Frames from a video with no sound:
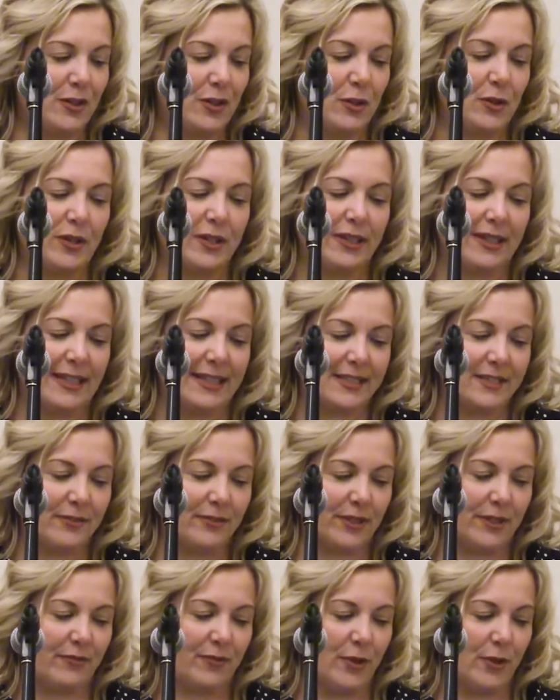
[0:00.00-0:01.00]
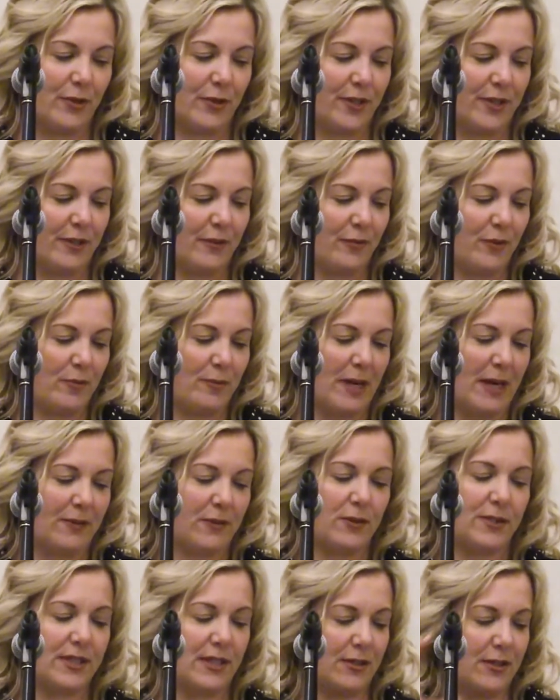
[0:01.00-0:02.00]
you collectively voted for
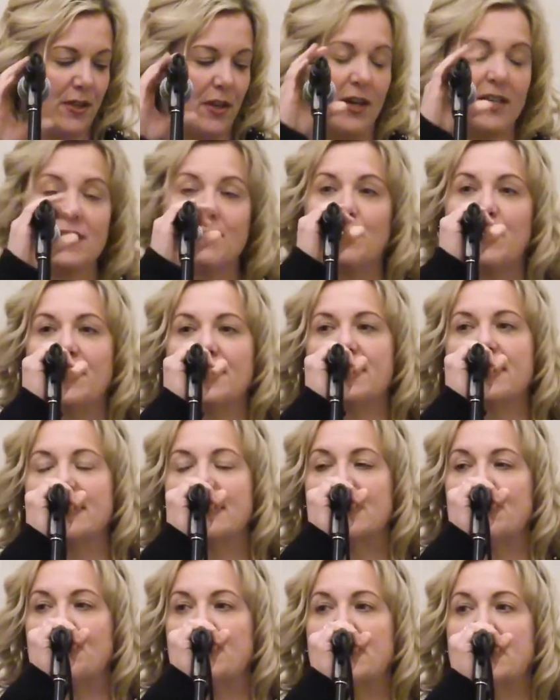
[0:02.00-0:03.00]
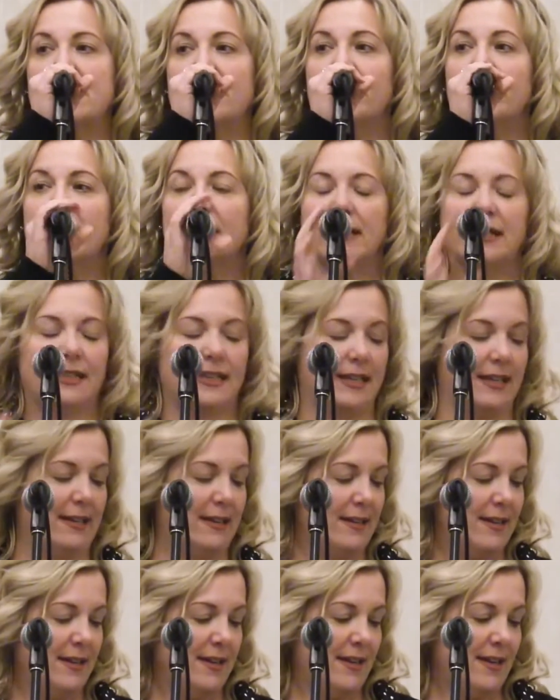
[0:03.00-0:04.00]
Matthews House Hospice, and
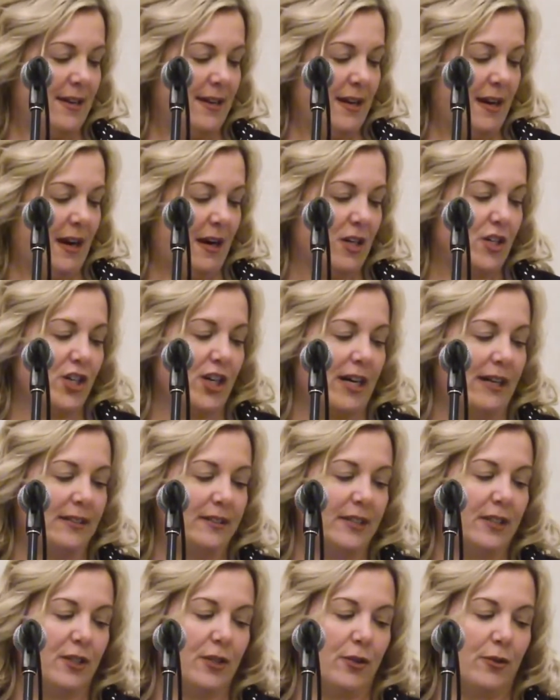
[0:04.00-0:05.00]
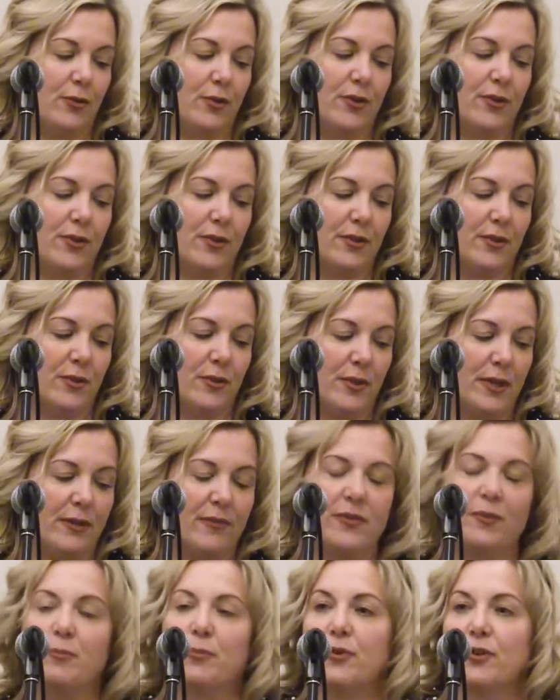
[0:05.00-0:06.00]
specifically our Child and Youth
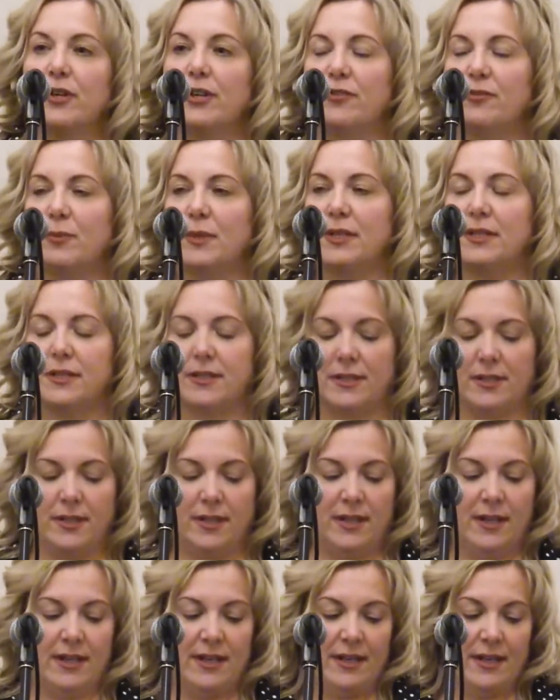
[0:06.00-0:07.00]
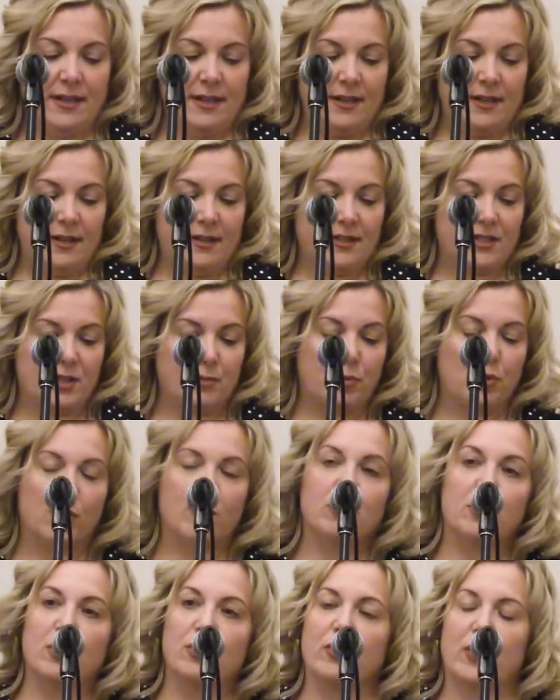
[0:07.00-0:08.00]
Grief and Bereavement
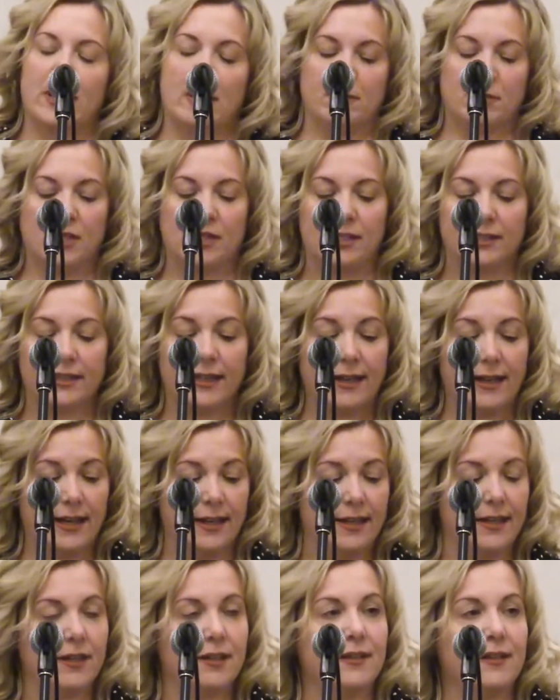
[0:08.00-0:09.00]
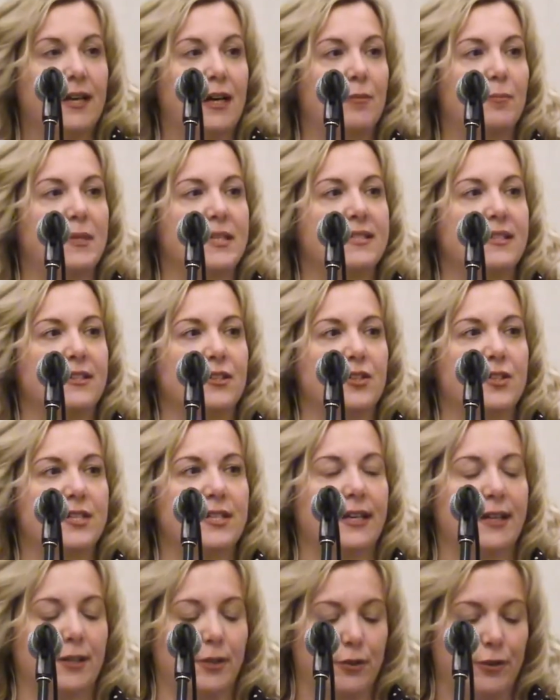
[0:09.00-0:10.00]
support program called HUG, Help Us
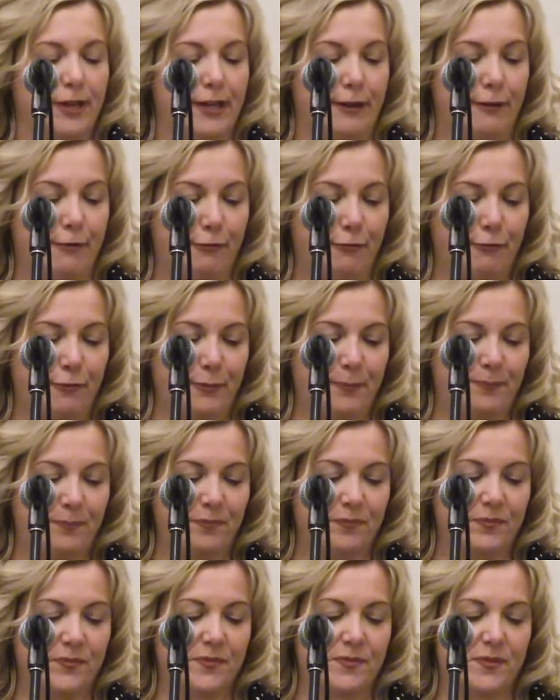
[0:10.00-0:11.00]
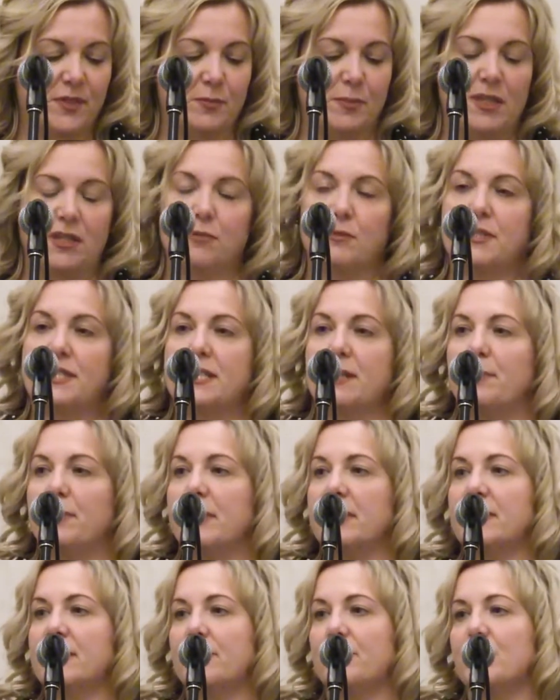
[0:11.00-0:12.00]
Understand Grief, to be the
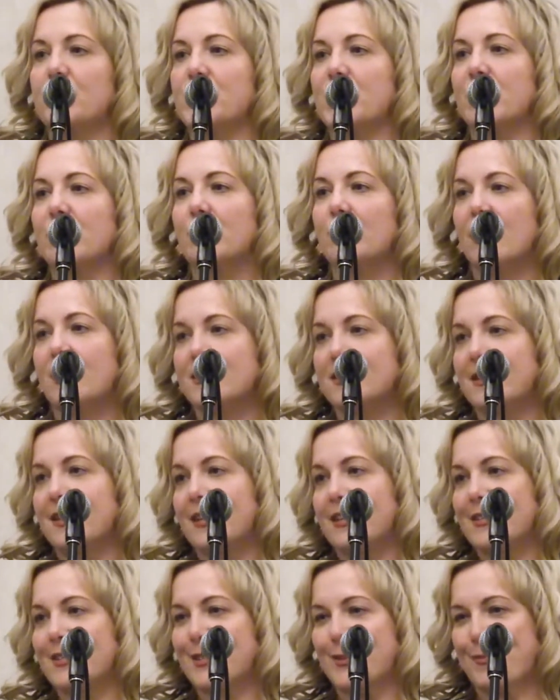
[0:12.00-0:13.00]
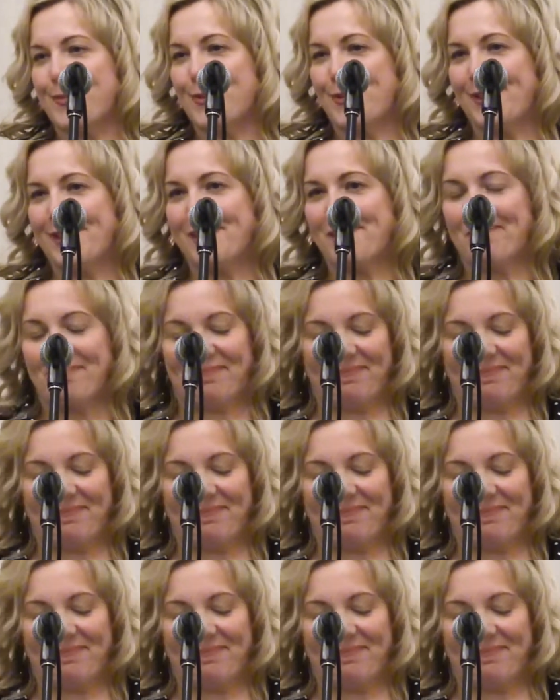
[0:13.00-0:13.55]
recipient of your generosity and support.